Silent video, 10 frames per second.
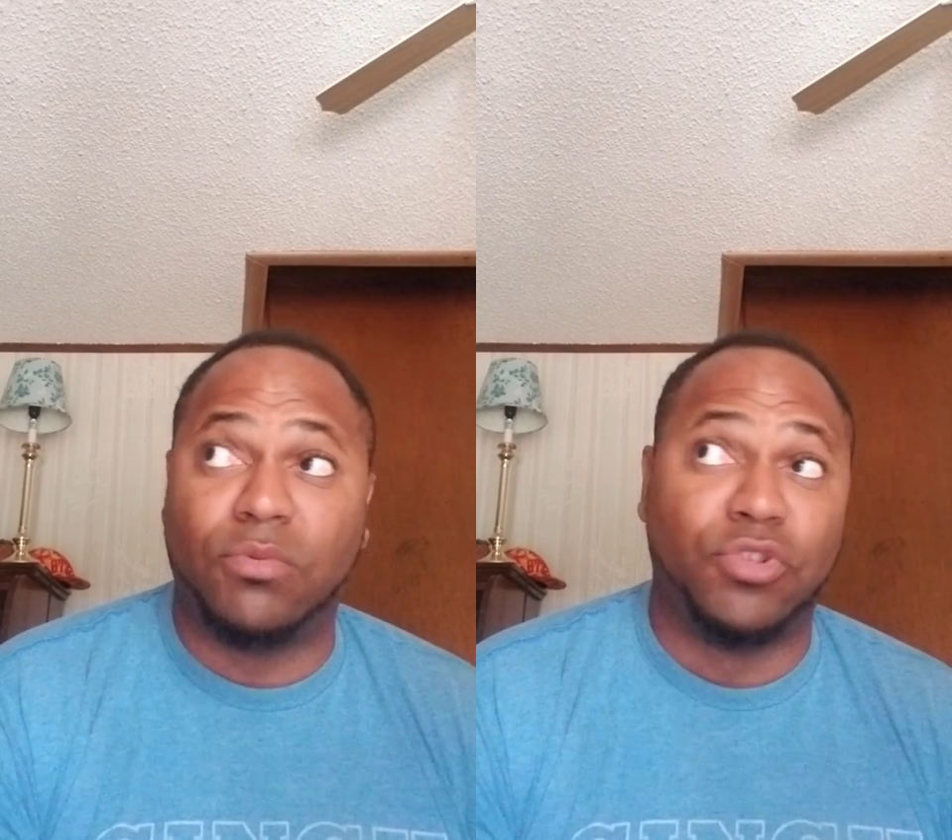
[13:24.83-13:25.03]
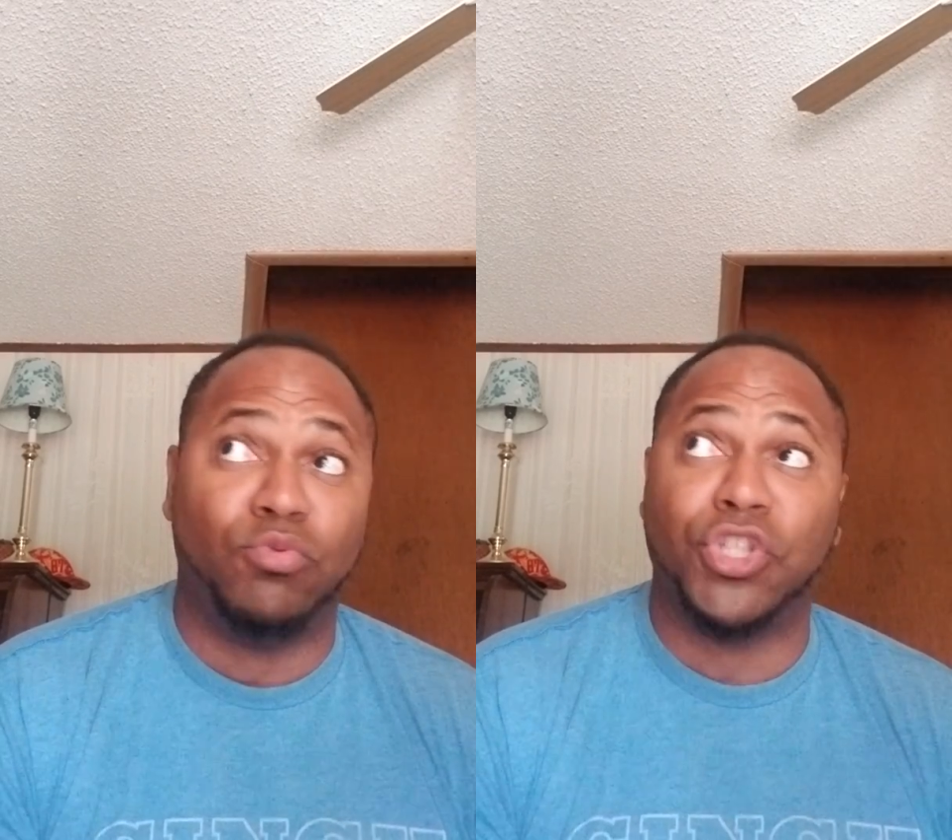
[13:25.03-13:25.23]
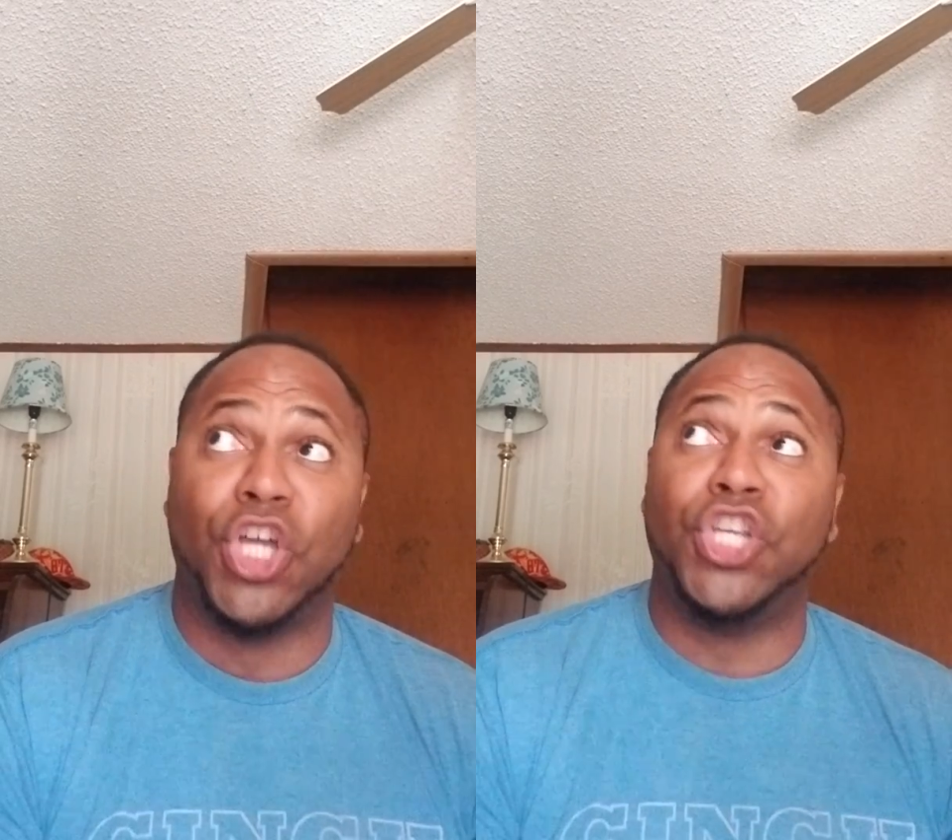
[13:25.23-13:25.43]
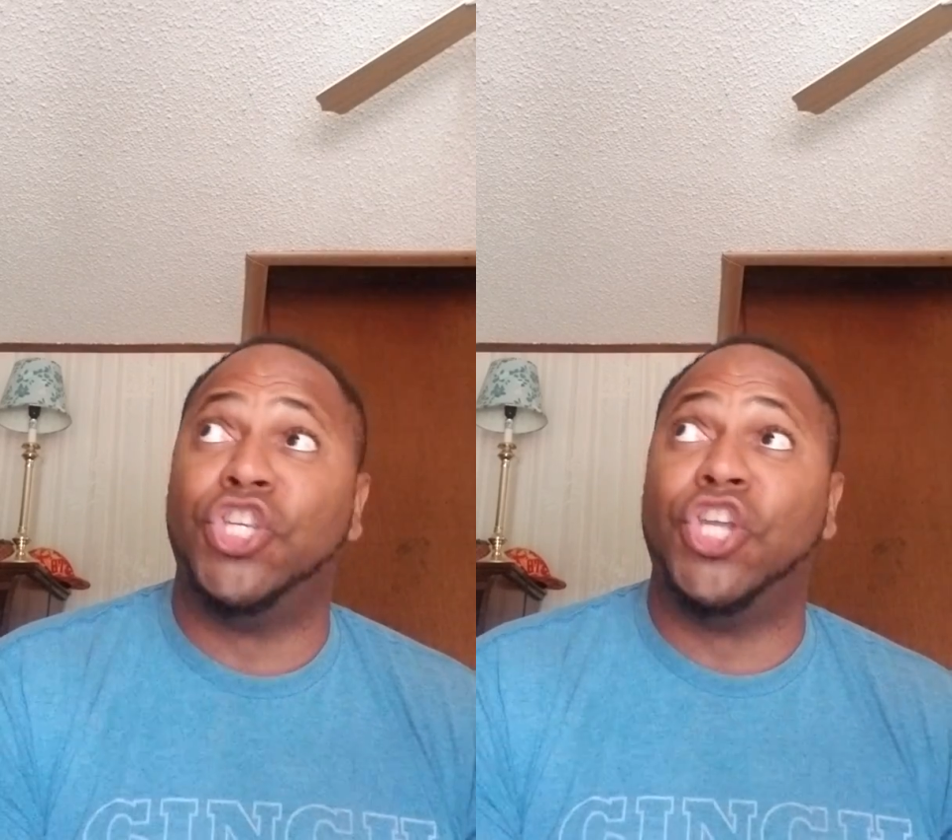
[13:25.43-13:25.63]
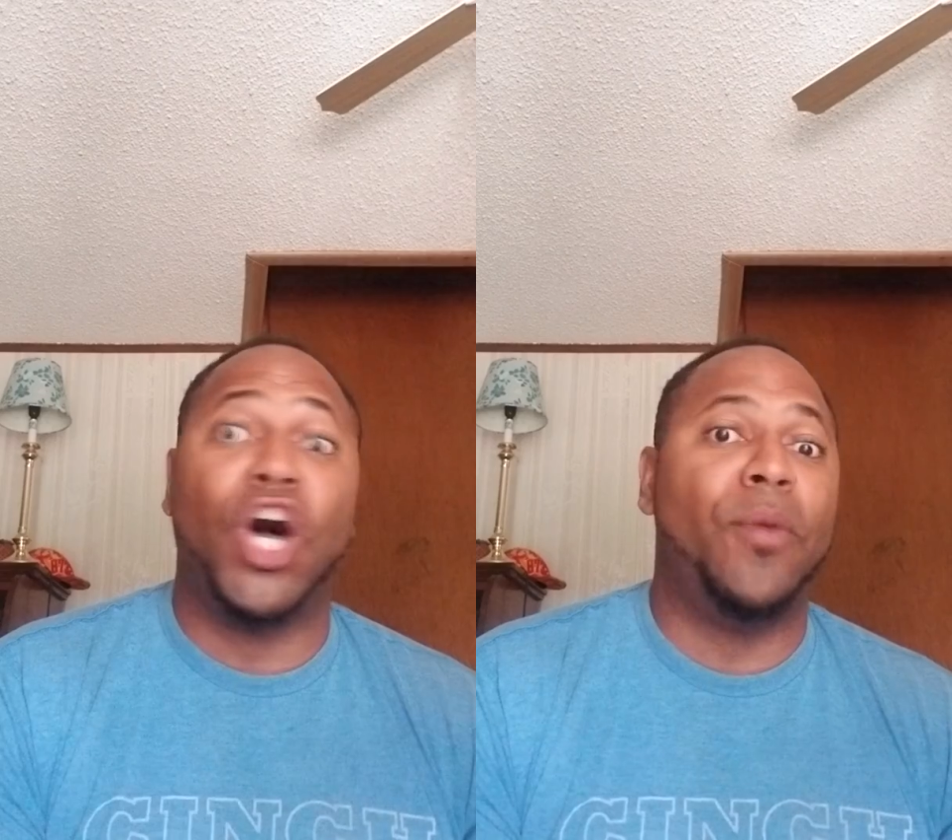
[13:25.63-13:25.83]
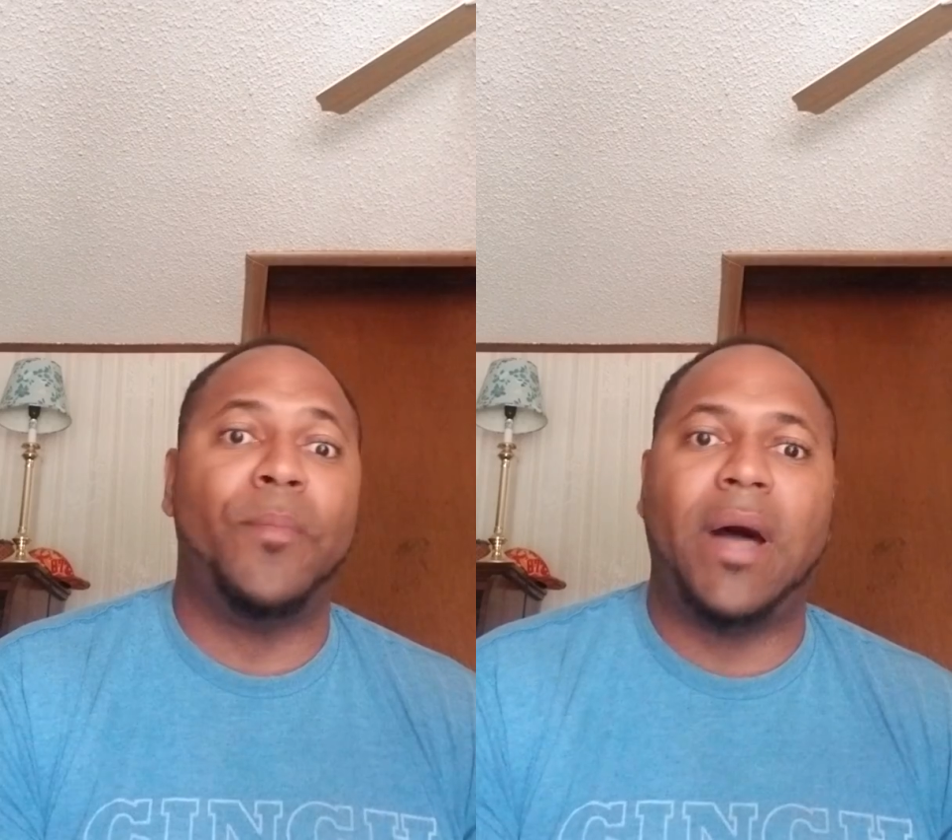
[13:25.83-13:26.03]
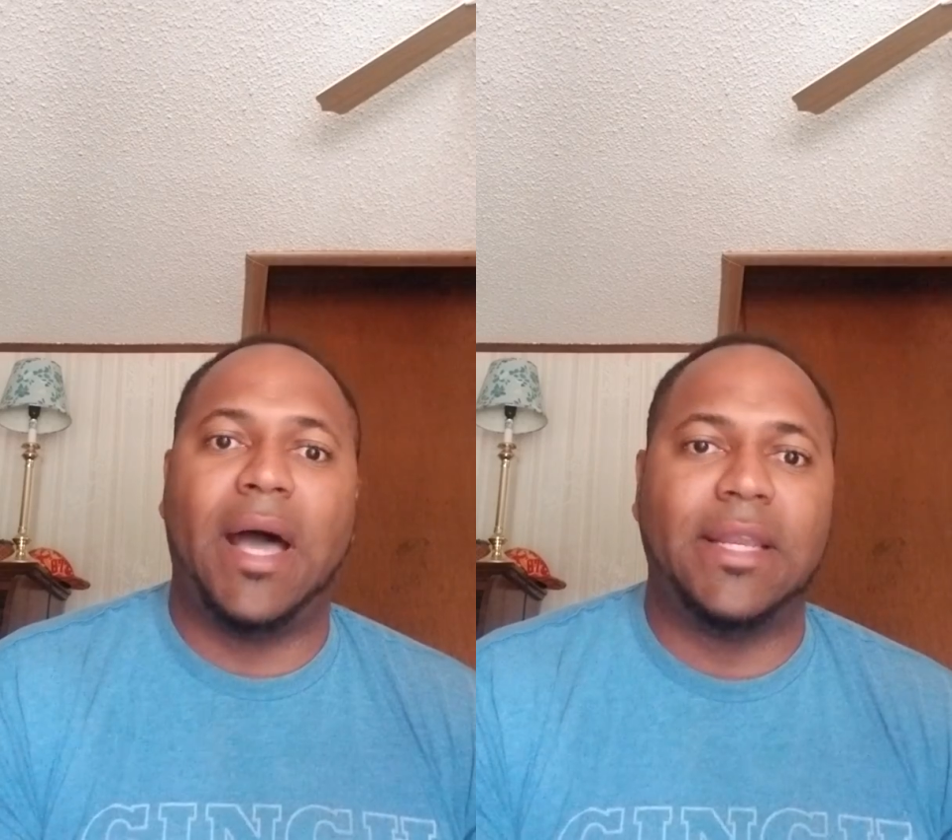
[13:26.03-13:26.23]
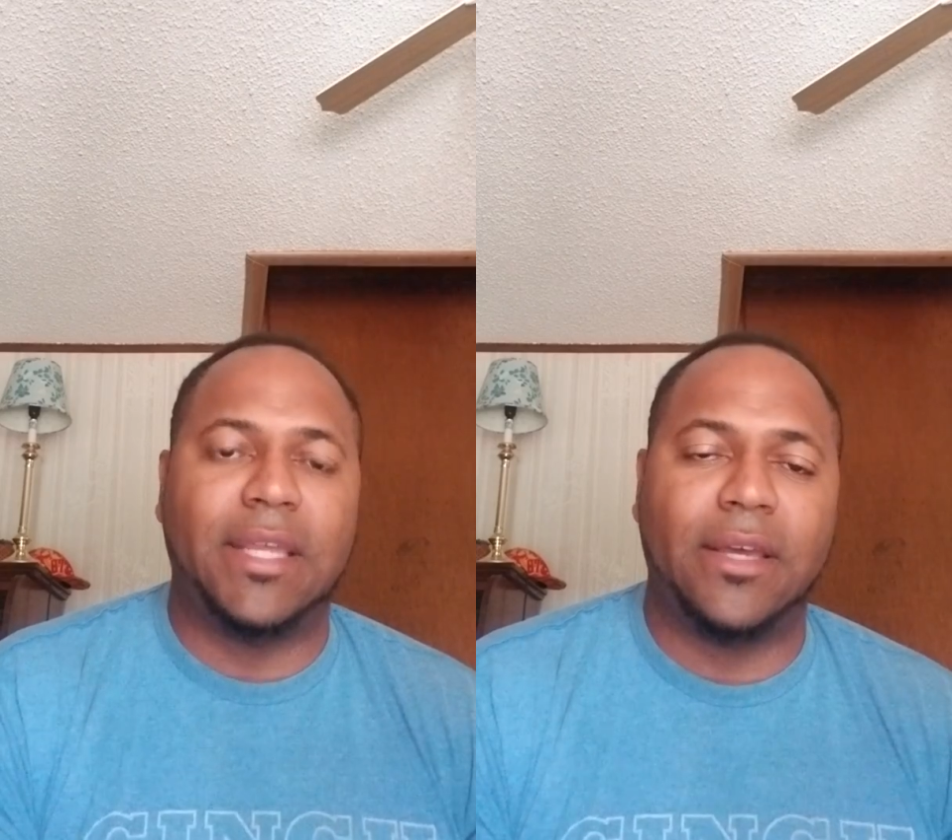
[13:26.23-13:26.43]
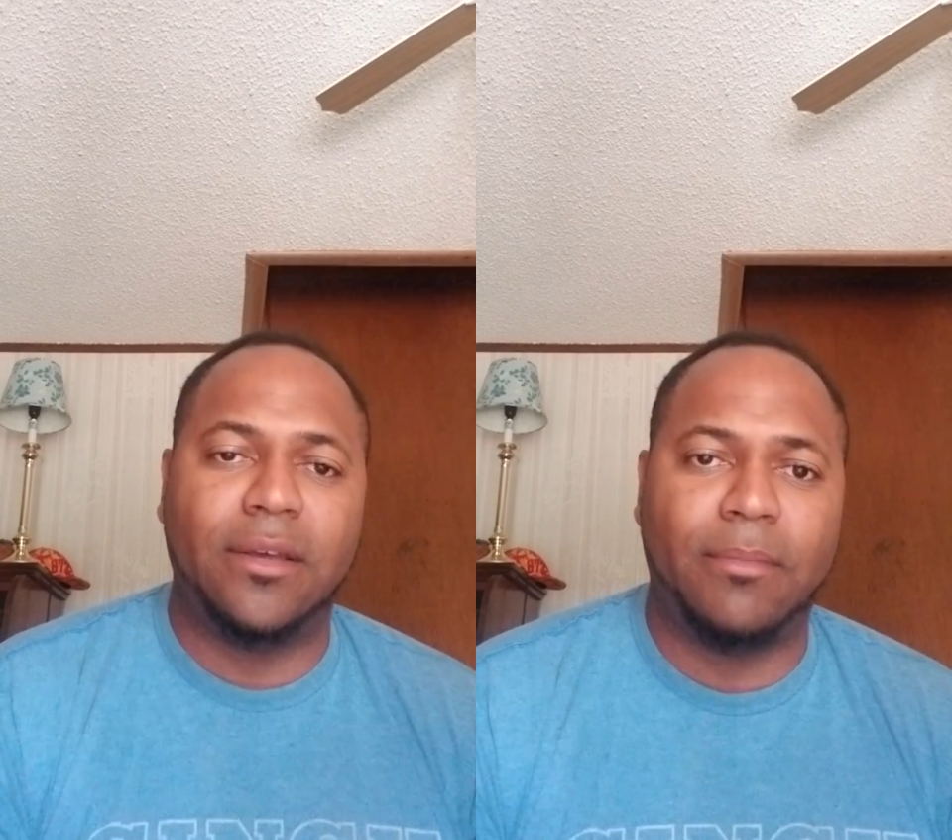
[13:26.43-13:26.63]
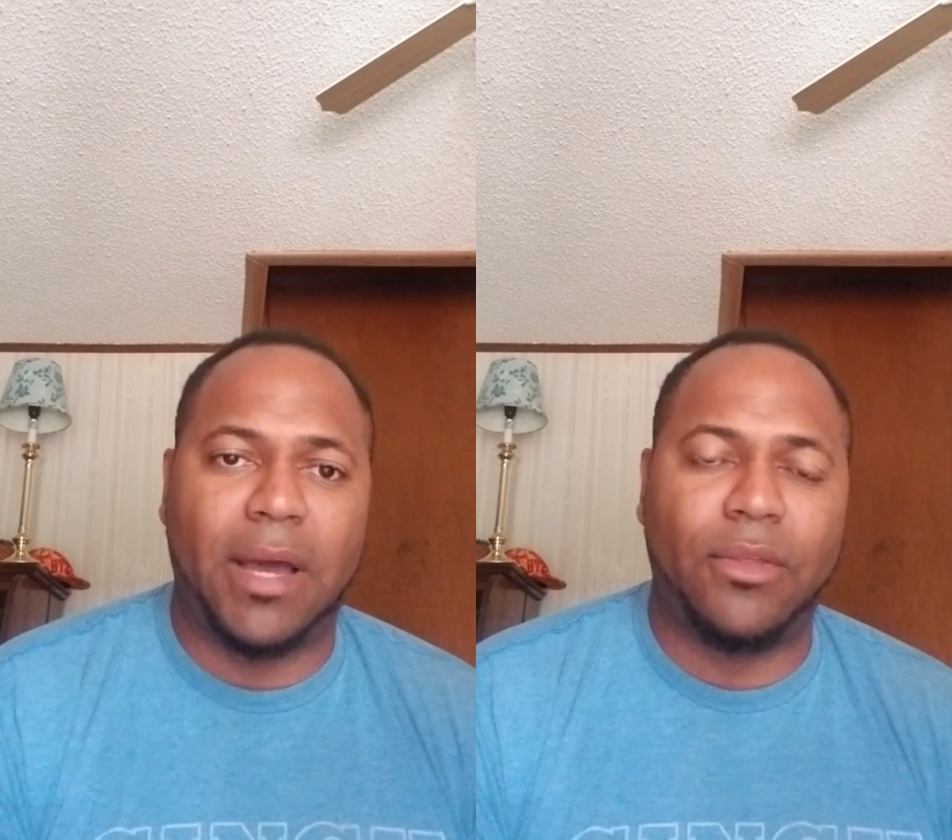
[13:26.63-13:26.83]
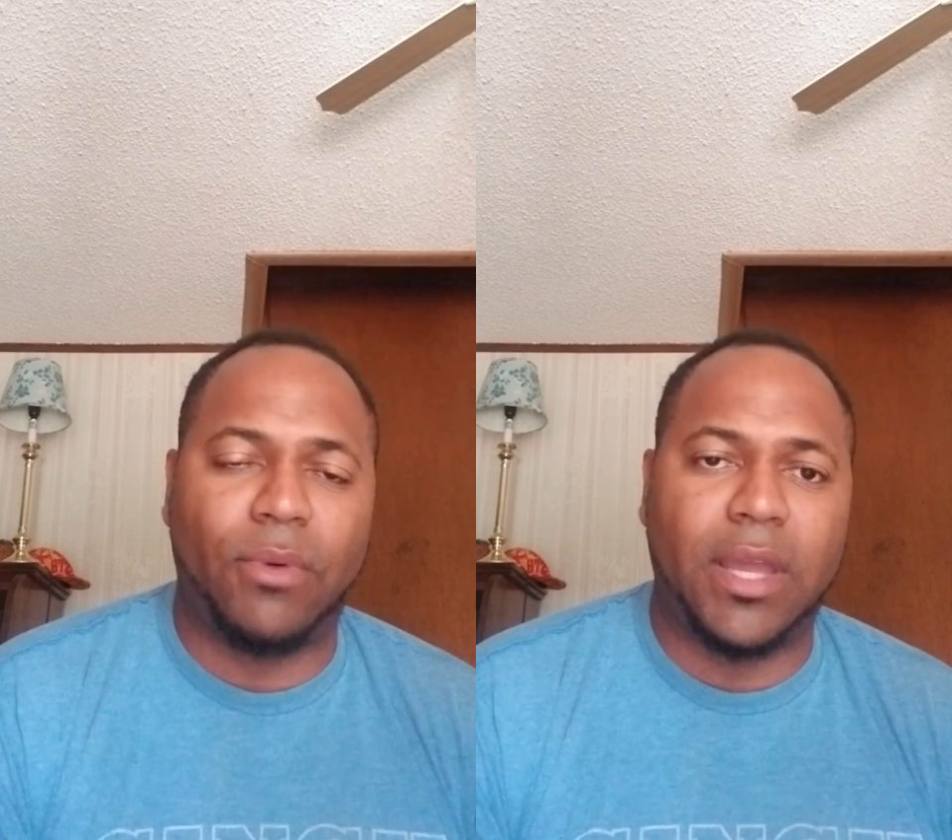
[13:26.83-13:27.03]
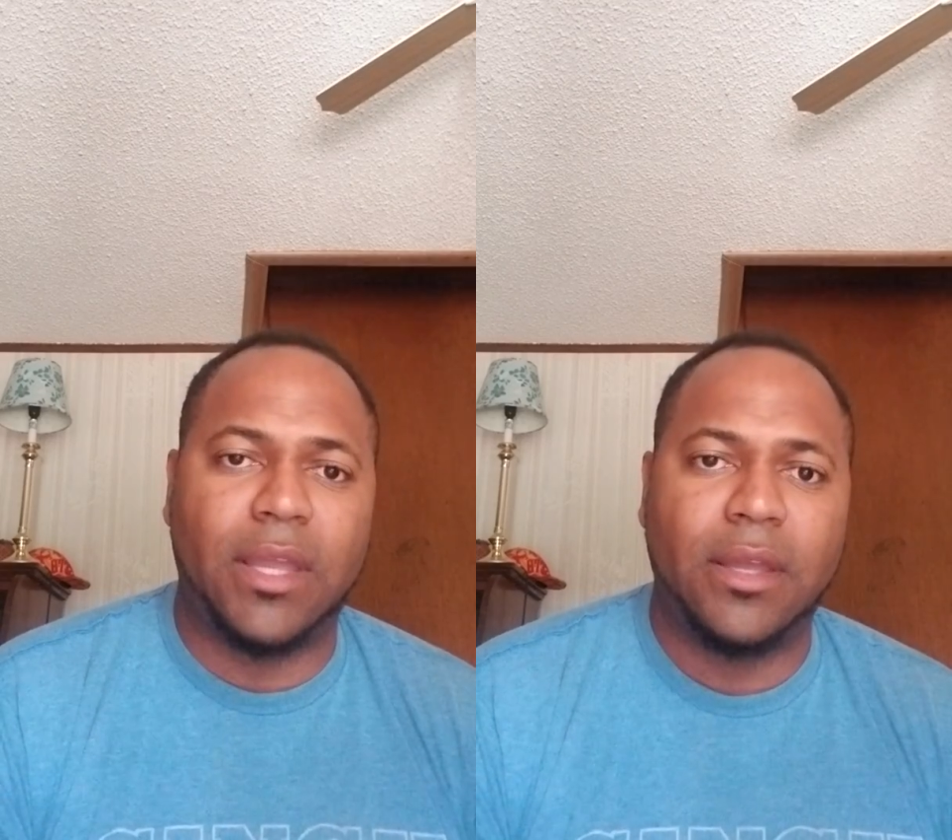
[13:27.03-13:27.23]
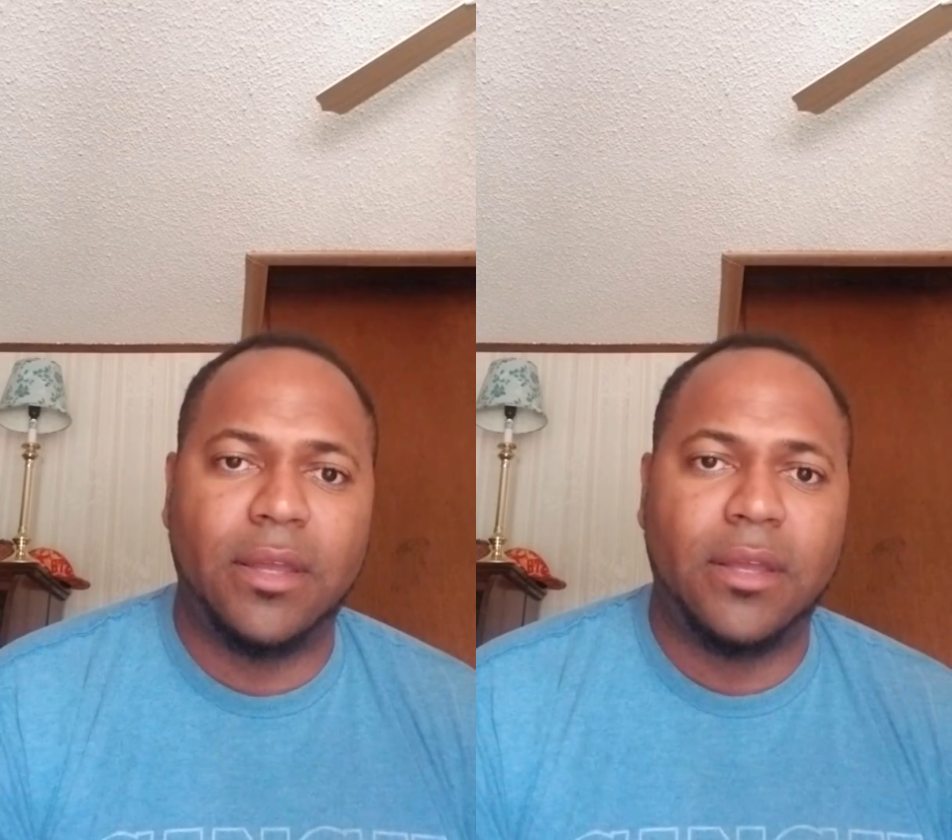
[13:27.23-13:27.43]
which was a dumb idea, by the way.